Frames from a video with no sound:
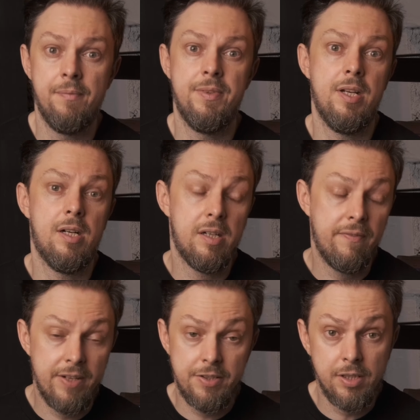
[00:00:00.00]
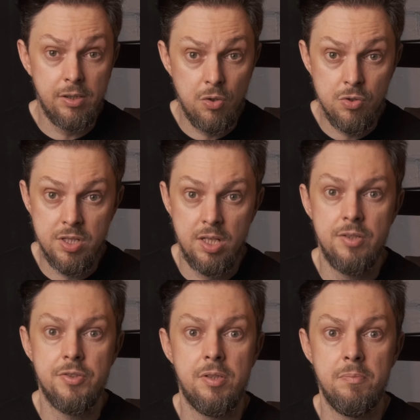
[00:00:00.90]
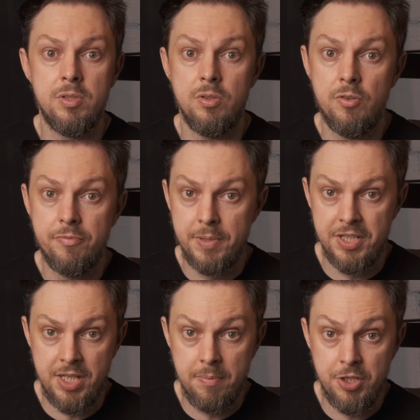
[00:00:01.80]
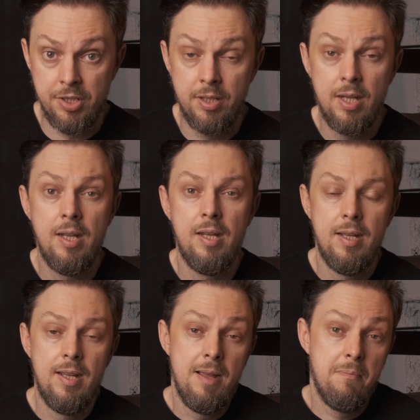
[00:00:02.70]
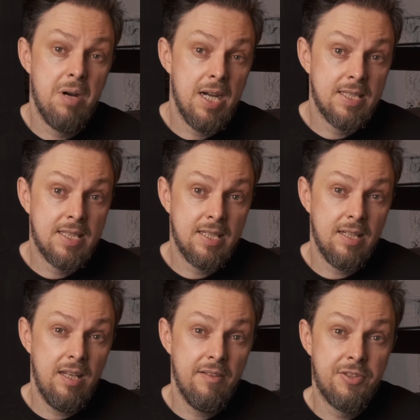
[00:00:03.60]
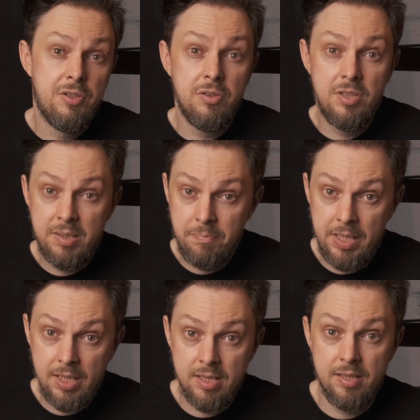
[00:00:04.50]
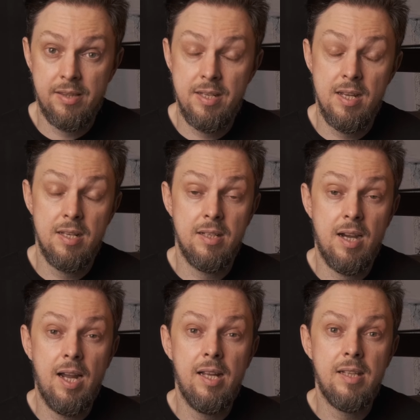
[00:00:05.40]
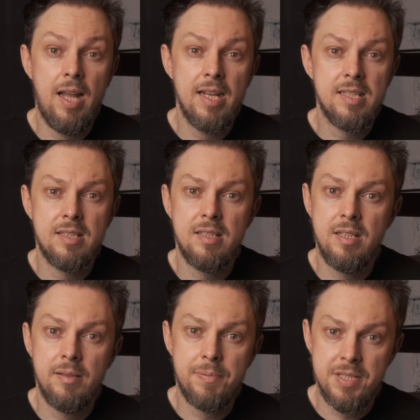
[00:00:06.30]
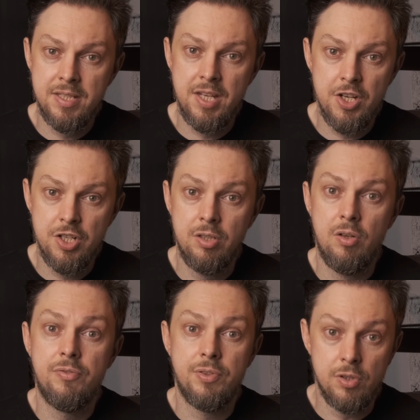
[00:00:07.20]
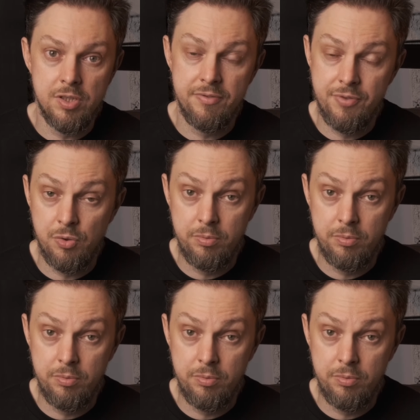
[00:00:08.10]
They are very close in terms of perception, but if to nitpick, then I liked the presentation of orthophone